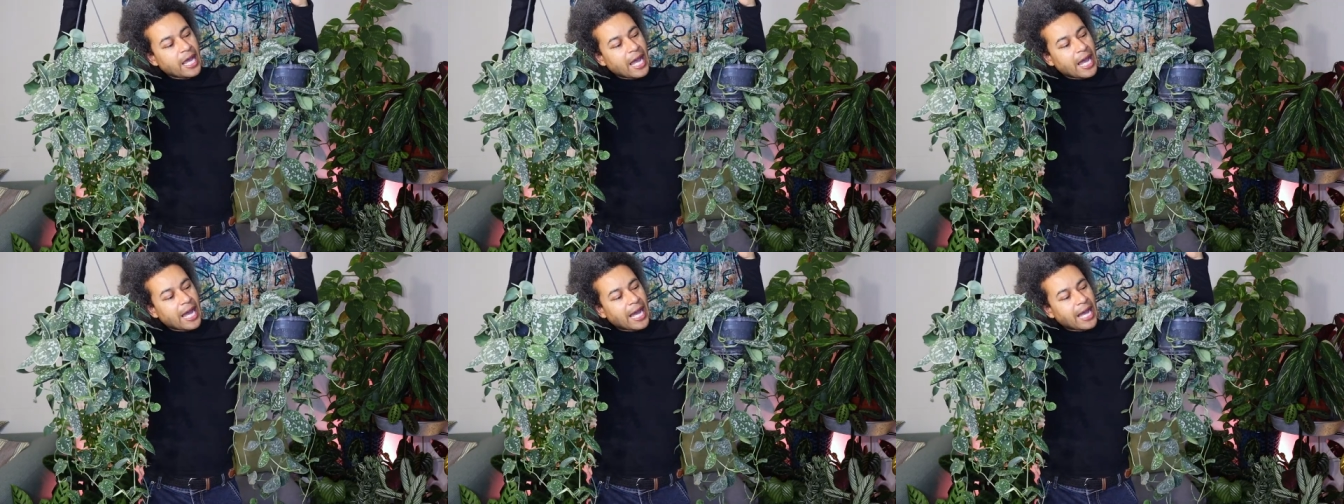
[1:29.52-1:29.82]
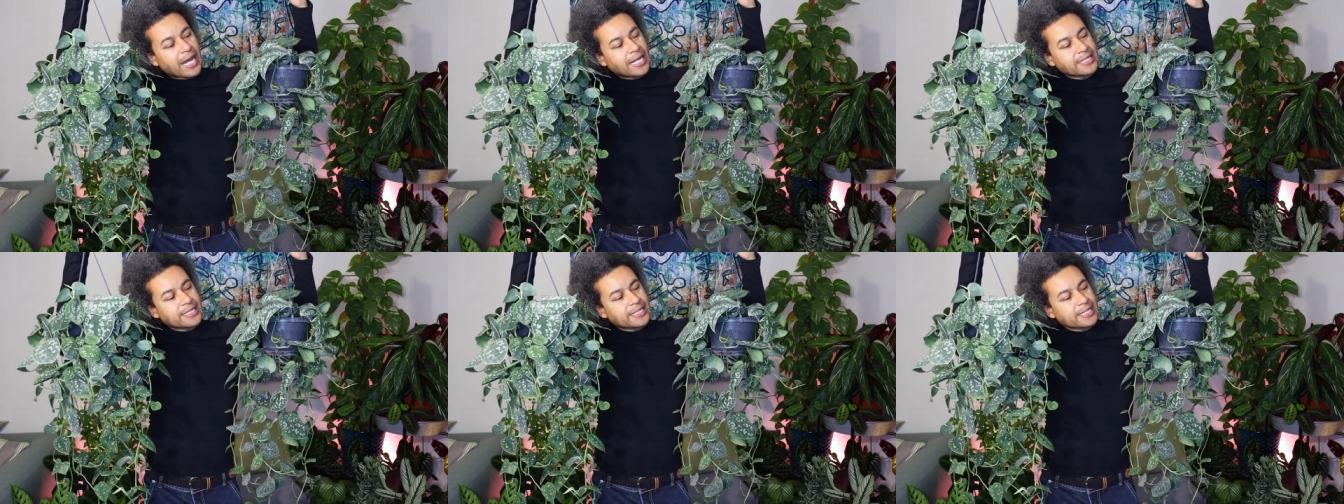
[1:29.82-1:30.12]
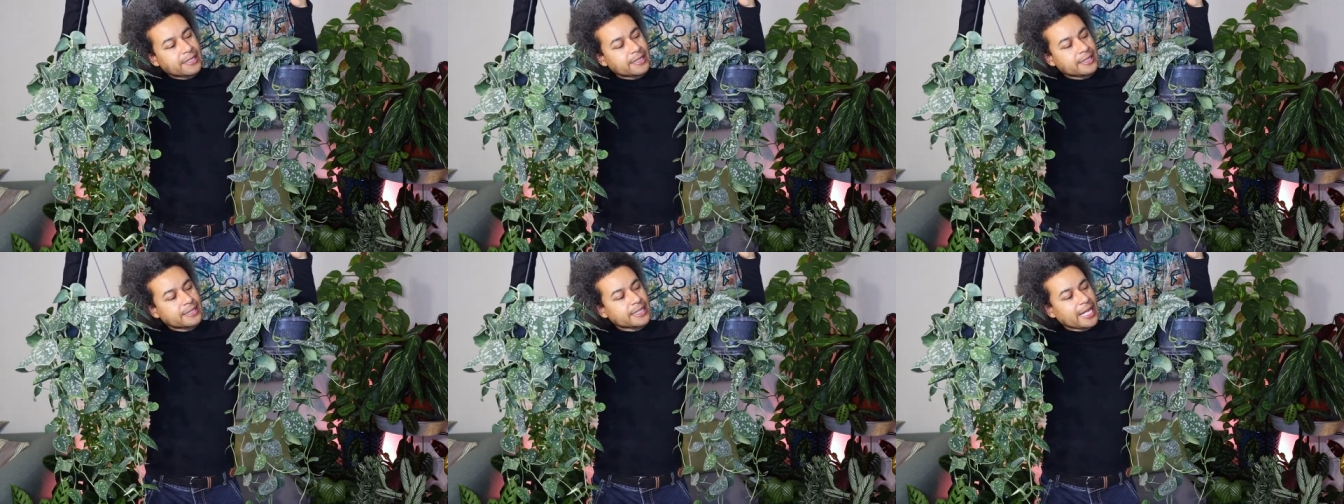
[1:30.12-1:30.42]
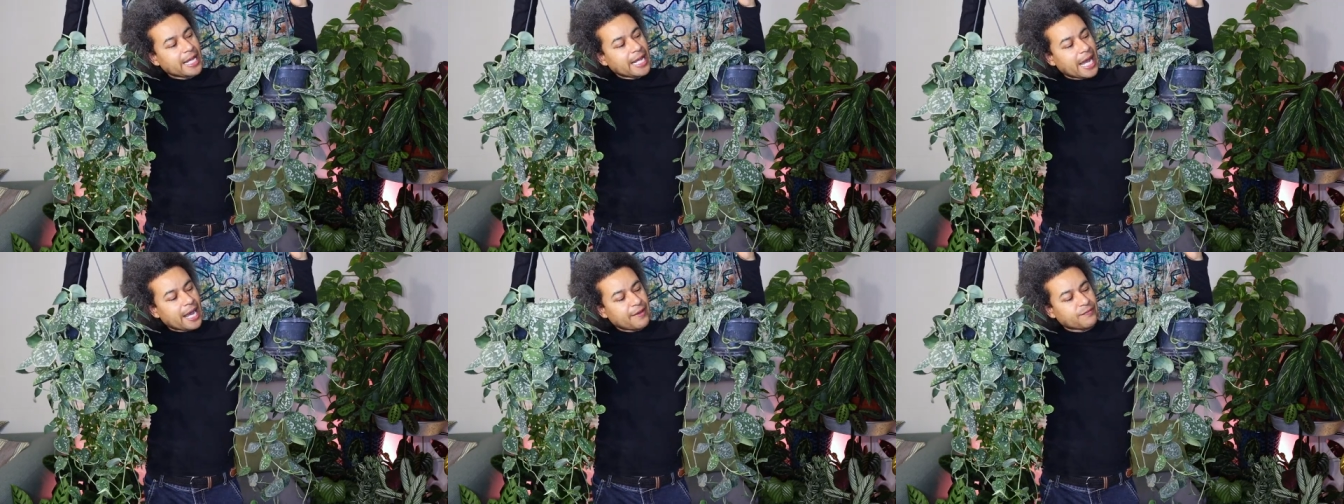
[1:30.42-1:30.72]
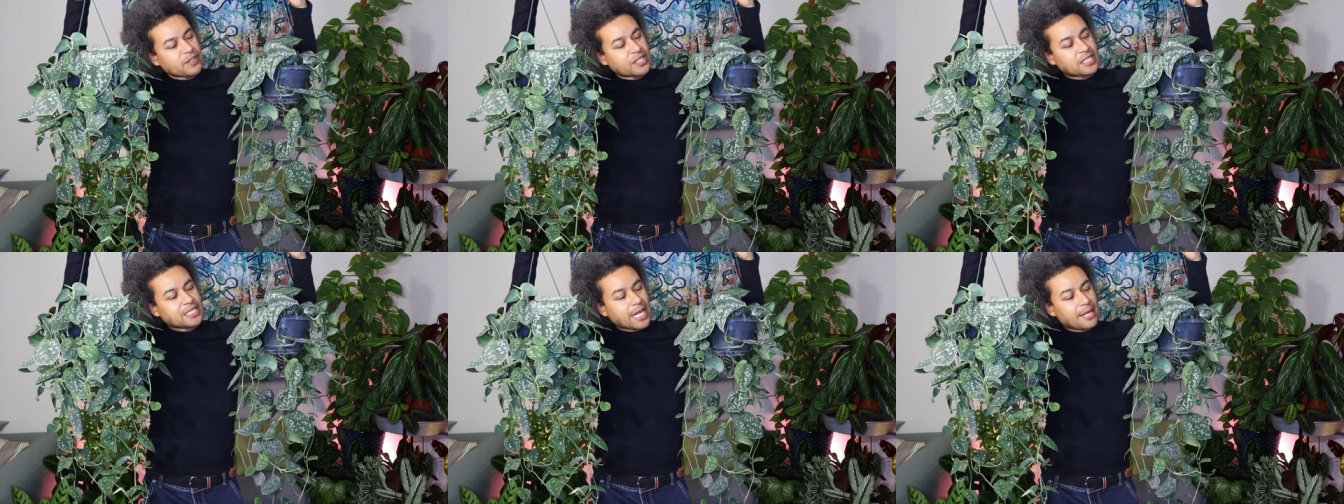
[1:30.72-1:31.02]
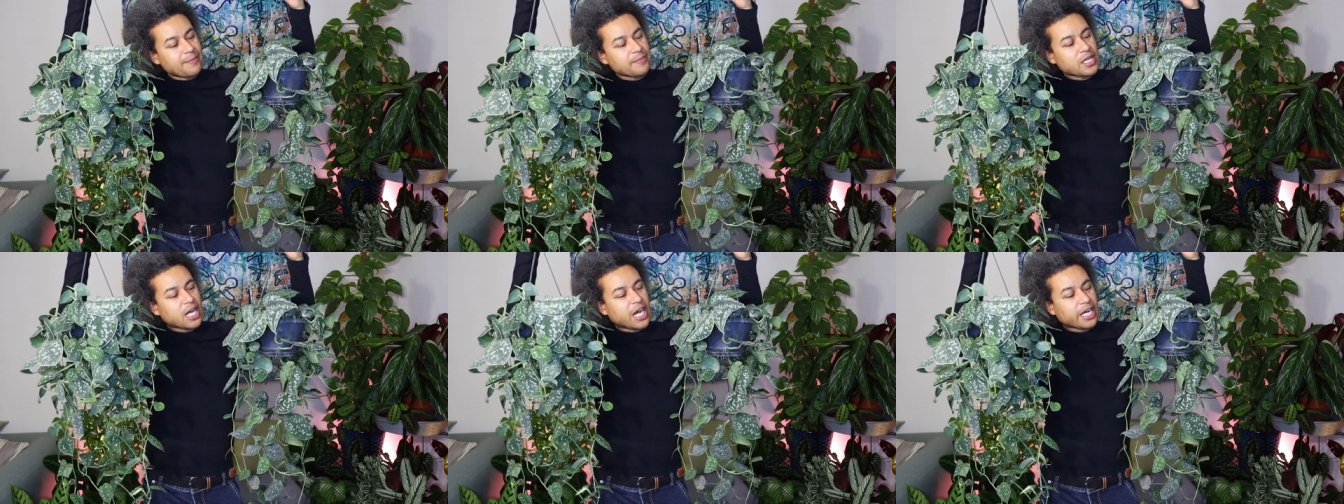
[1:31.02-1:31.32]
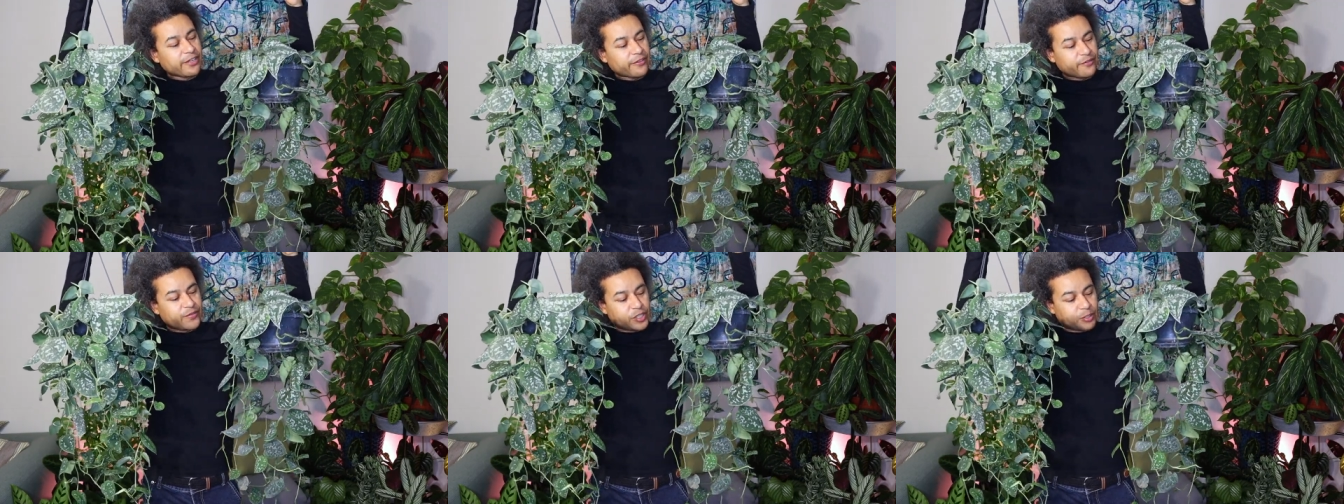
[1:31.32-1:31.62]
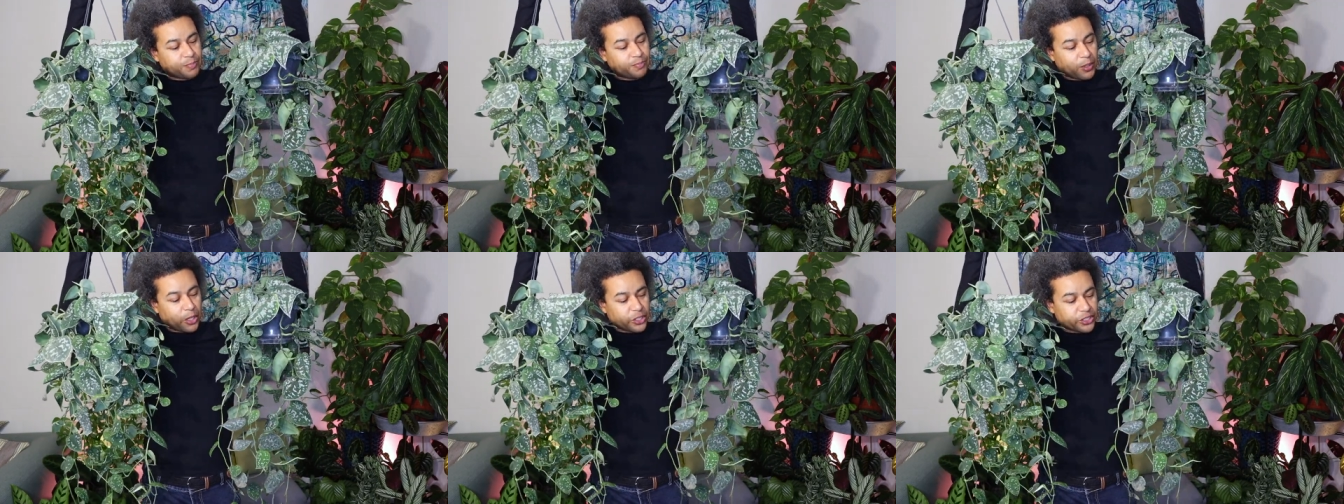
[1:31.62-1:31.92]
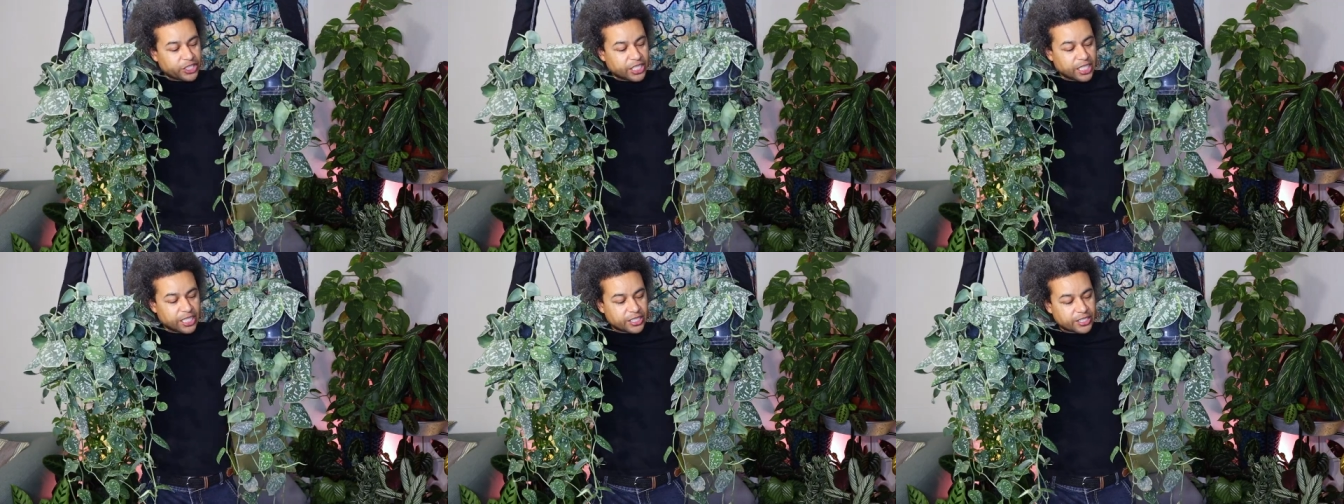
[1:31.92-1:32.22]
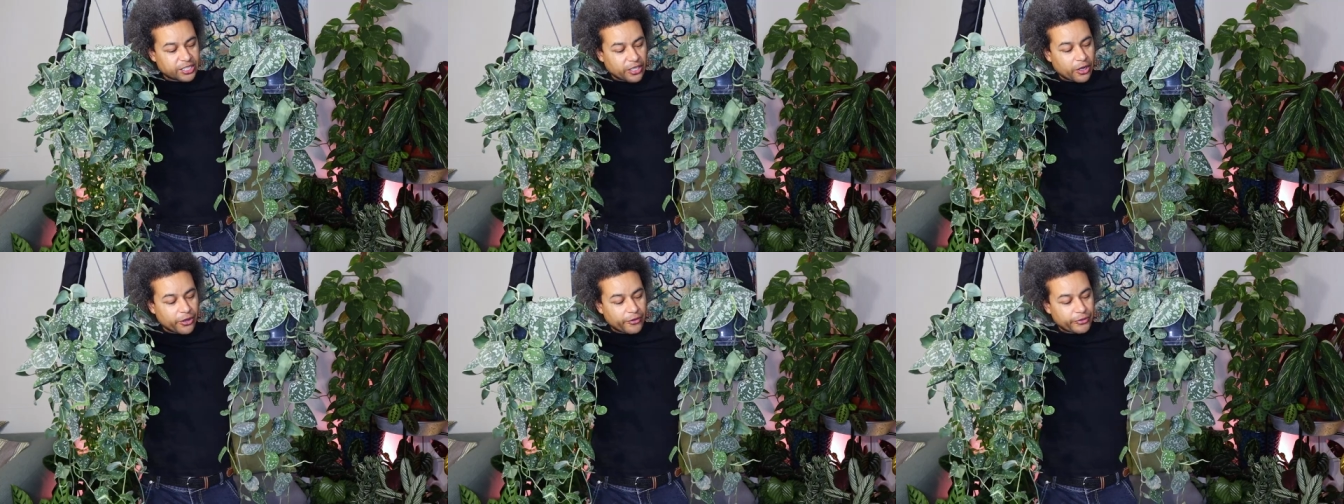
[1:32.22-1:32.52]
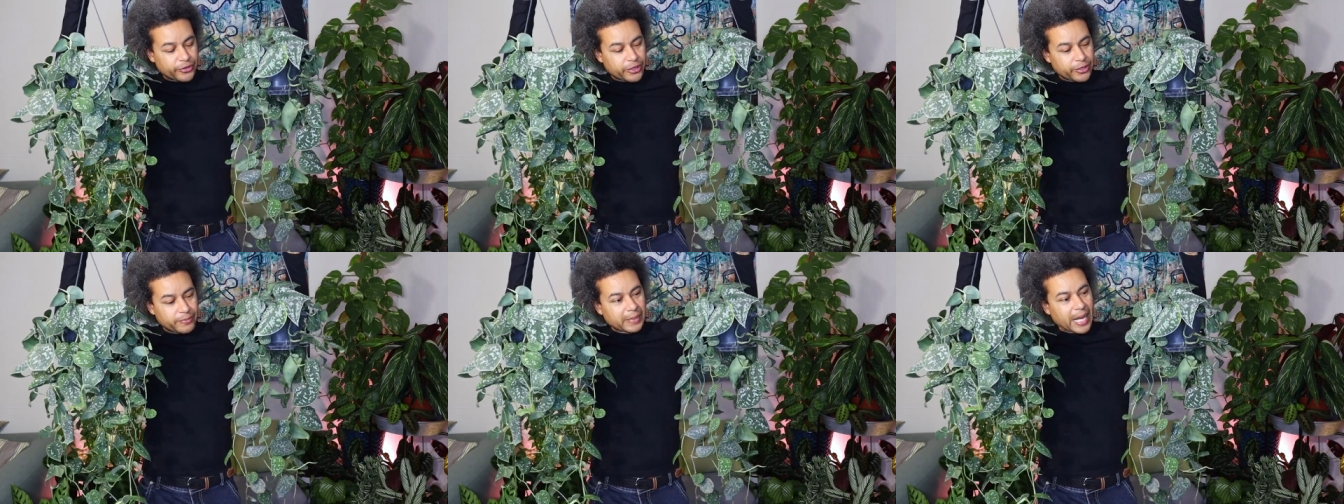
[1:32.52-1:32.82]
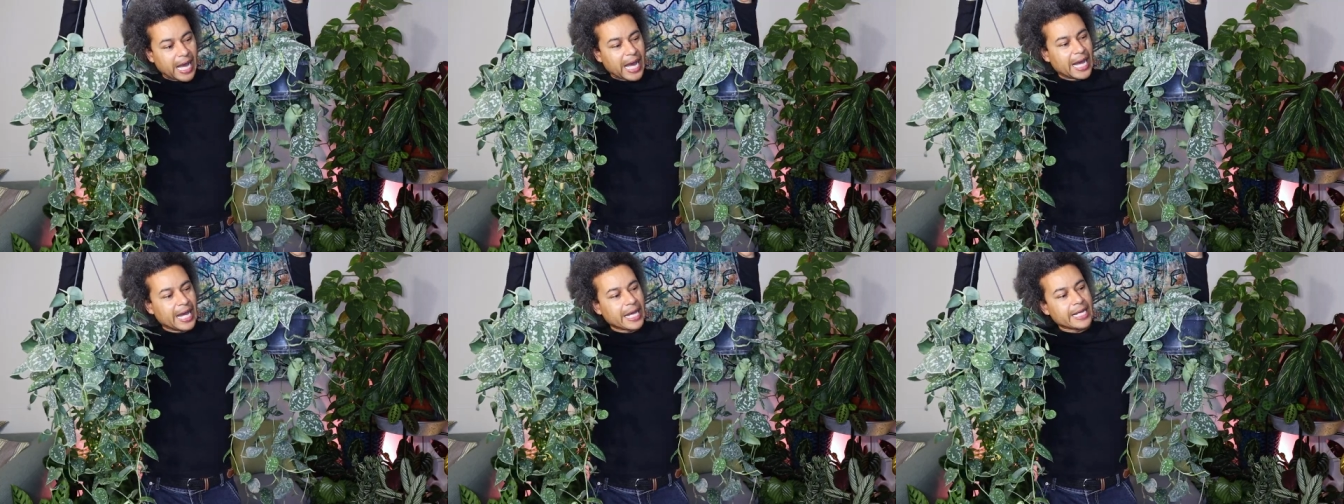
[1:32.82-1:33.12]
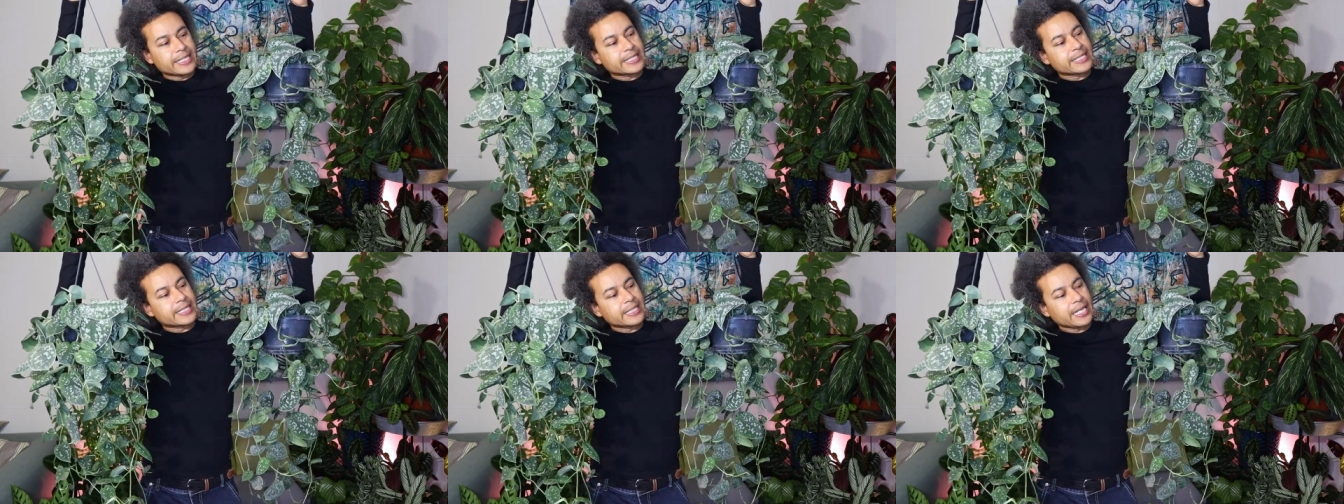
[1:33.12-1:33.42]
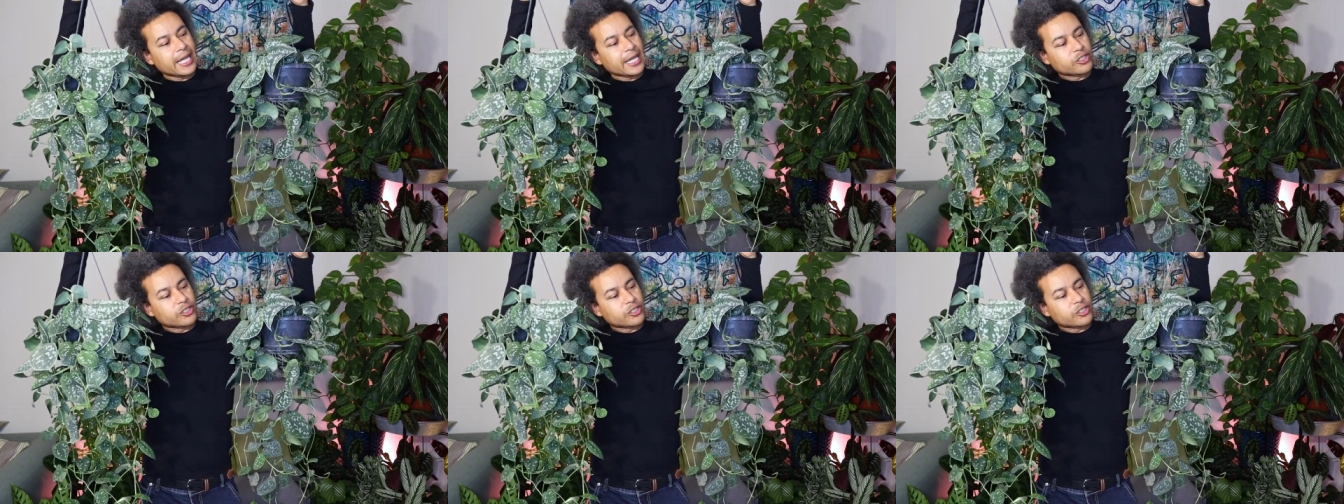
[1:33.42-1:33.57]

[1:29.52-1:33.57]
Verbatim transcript: and they have the same kind of splotches on them as